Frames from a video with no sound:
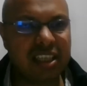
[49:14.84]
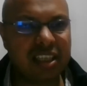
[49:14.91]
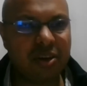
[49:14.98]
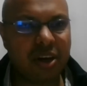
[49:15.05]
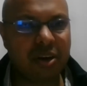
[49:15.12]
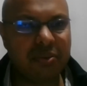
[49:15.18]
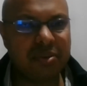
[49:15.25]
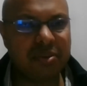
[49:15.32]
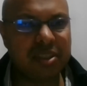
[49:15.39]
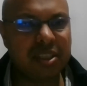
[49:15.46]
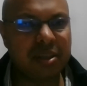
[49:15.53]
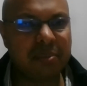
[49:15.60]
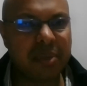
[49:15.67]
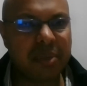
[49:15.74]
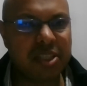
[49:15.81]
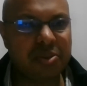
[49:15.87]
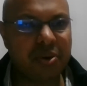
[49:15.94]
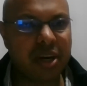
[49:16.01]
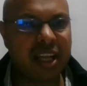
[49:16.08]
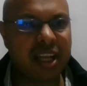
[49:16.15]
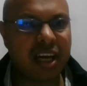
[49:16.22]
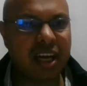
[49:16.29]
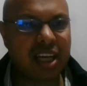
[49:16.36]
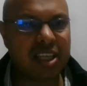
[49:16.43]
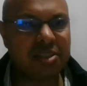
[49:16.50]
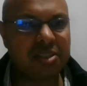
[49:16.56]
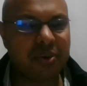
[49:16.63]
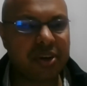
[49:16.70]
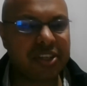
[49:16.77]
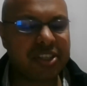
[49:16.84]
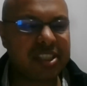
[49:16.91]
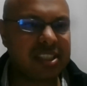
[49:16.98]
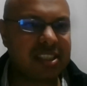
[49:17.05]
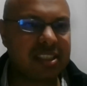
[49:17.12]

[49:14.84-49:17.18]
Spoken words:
Gaurav, please go ahead and ask your question.